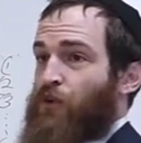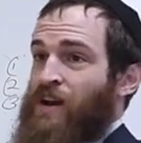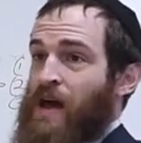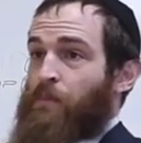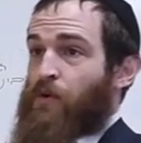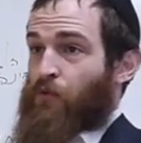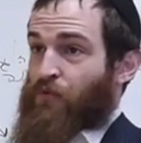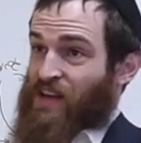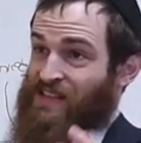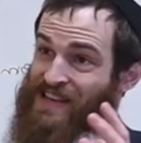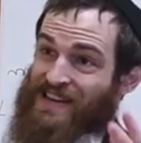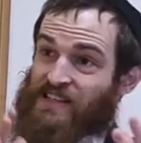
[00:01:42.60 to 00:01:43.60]
for a number of
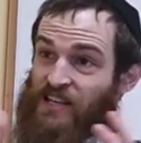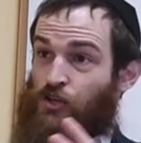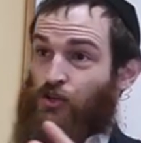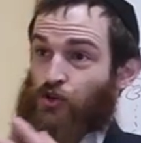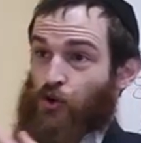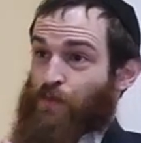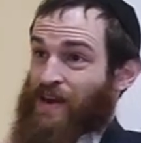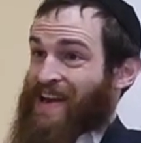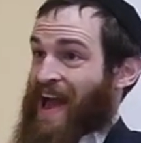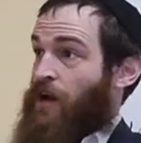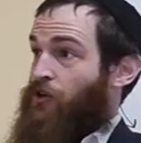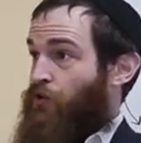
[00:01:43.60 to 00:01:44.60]
things. In addition to
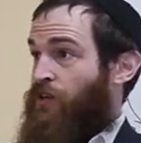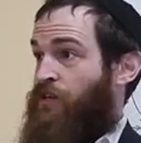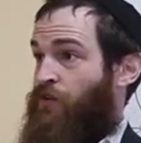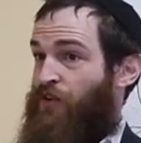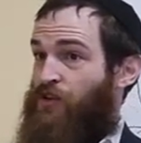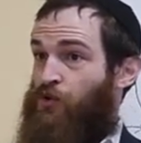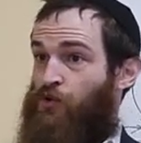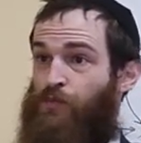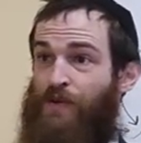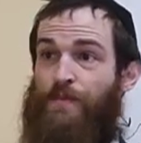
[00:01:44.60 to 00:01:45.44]
being actual individuals,